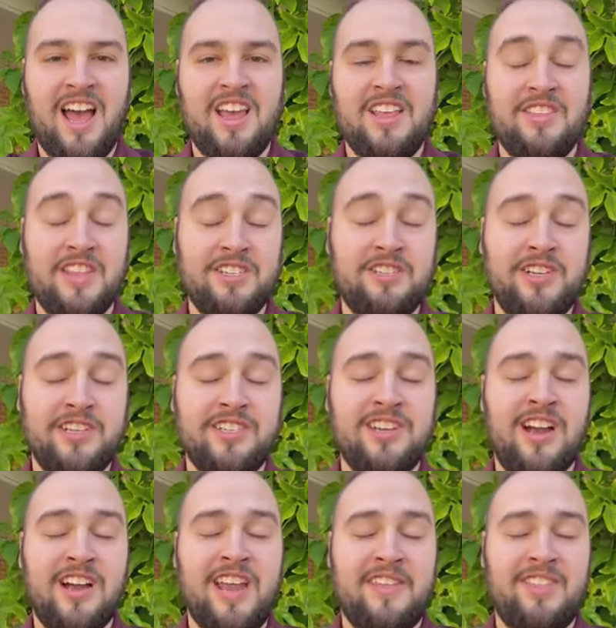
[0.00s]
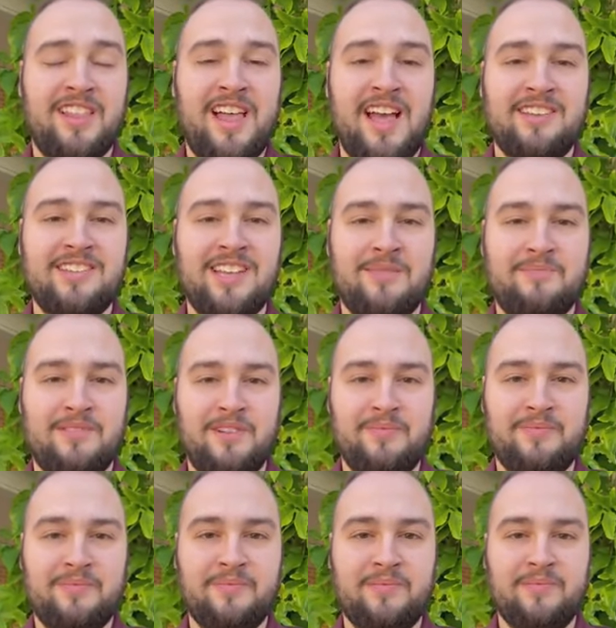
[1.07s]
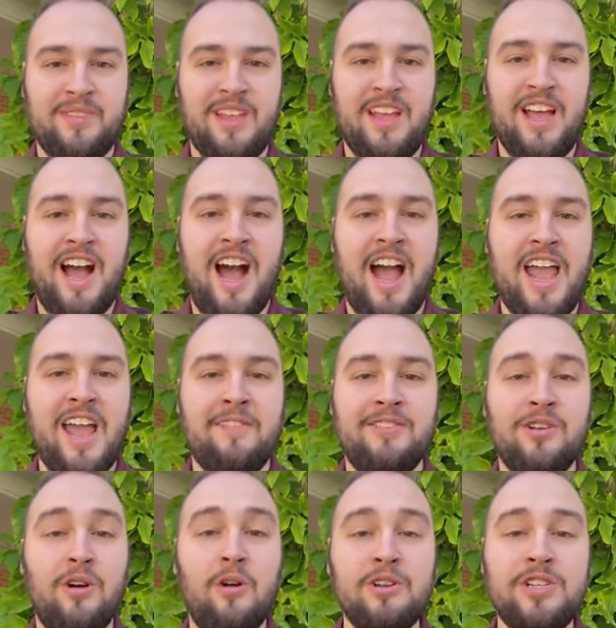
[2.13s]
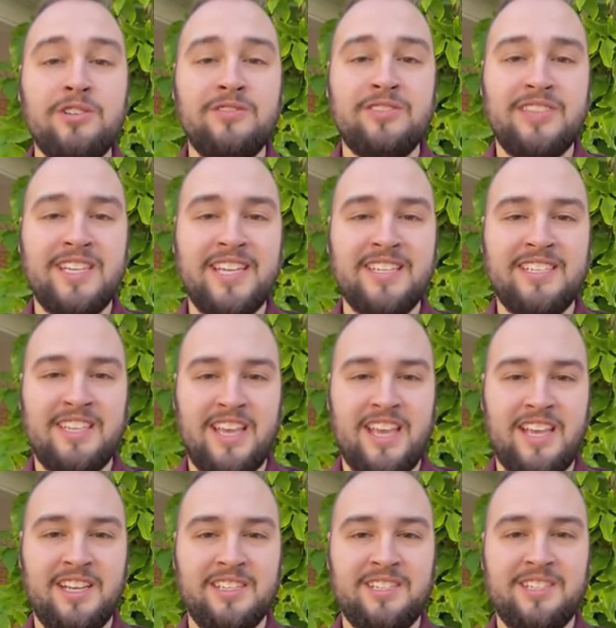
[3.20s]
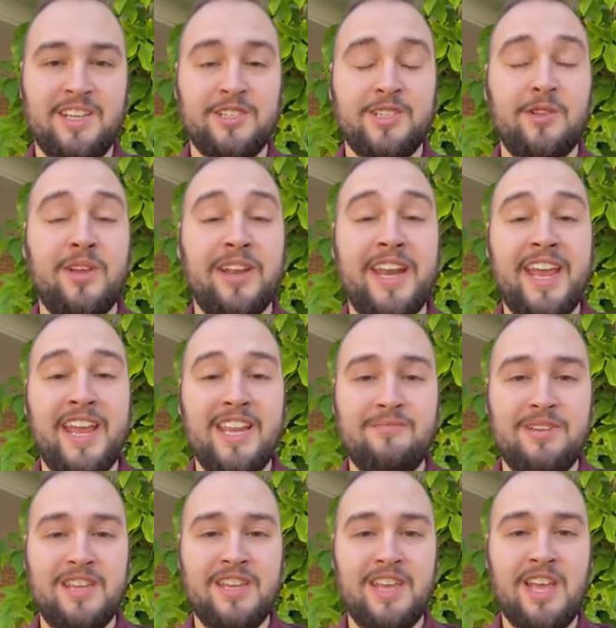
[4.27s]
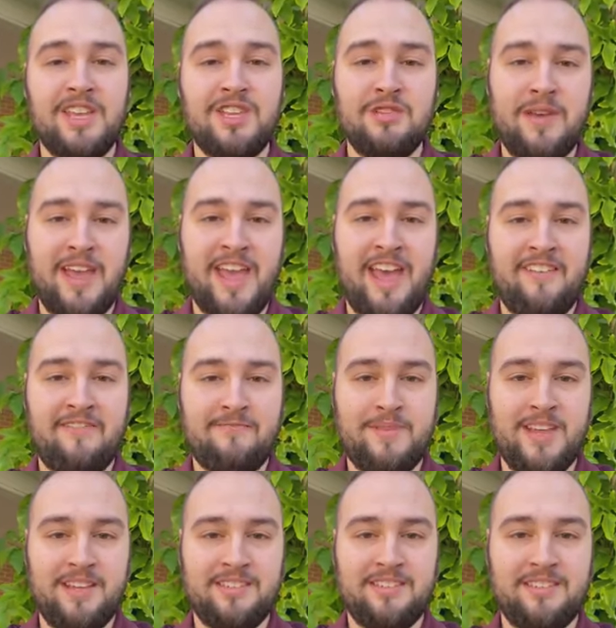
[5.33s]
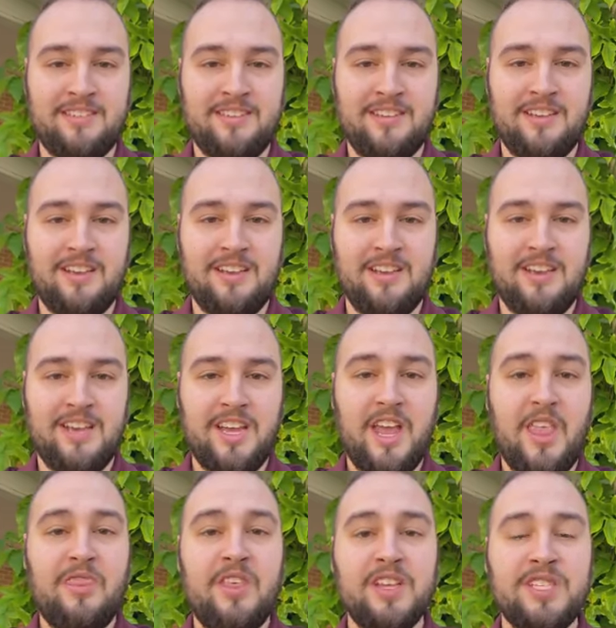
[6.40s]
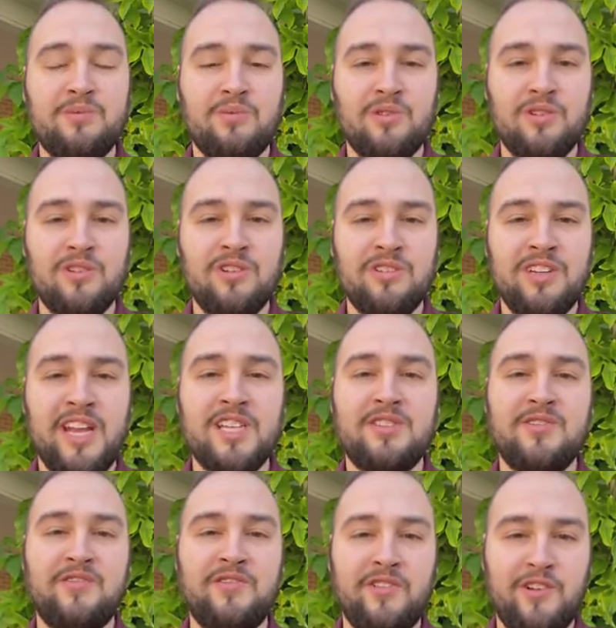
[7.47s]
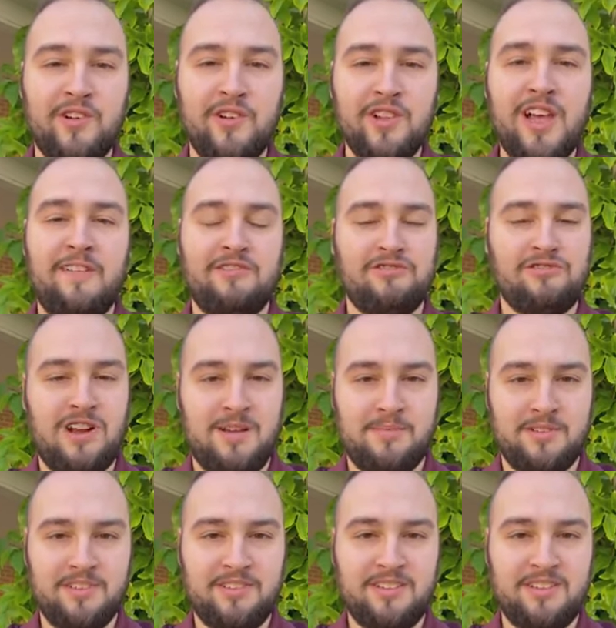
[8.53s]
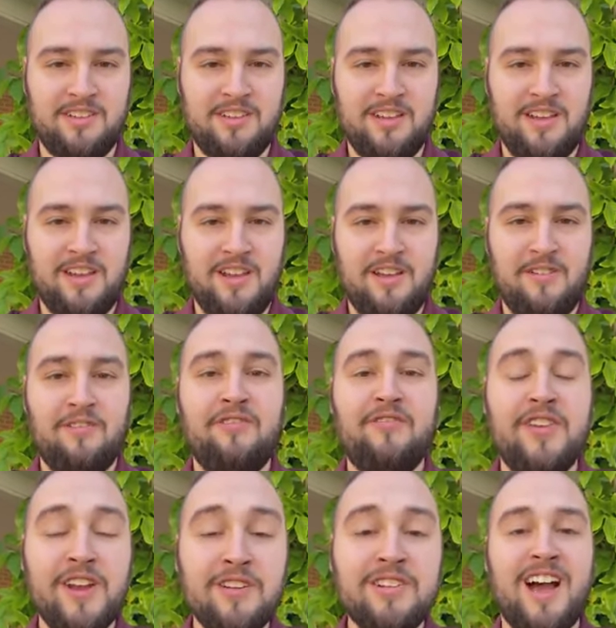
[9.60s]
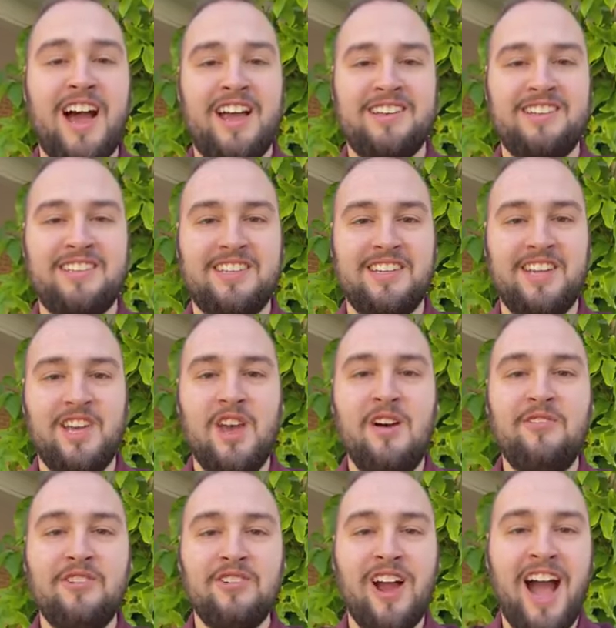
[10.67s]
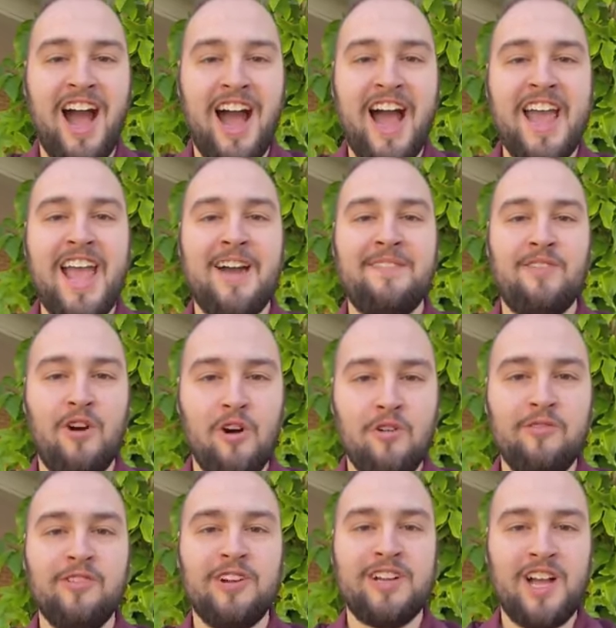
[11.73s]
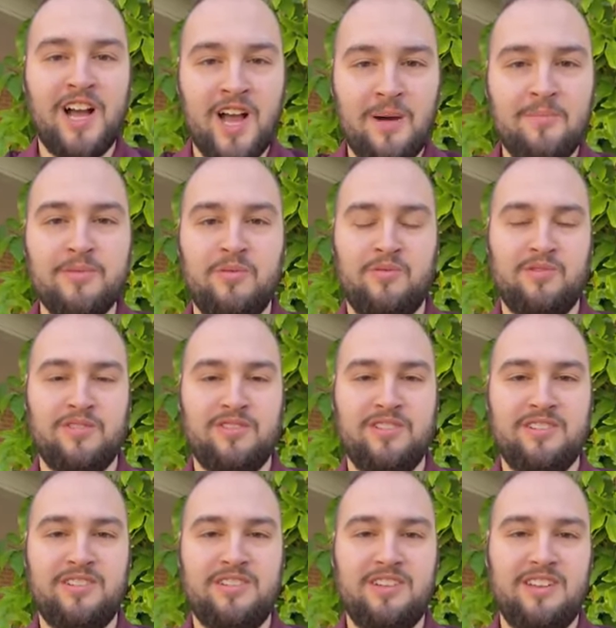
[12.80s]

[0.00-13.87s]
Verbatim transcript: and this is Jesus talking at the Last Supper, I have told you these things so that in me you may have peace. This world is full of troubles. Fear not, for I have overcome the world.